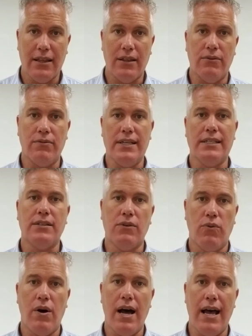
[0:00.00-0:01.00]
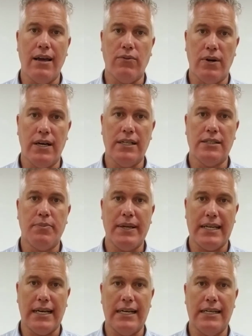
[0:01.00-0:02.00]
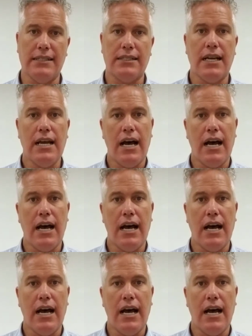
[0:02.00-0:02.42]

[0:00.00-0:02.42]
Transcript: The reason why was because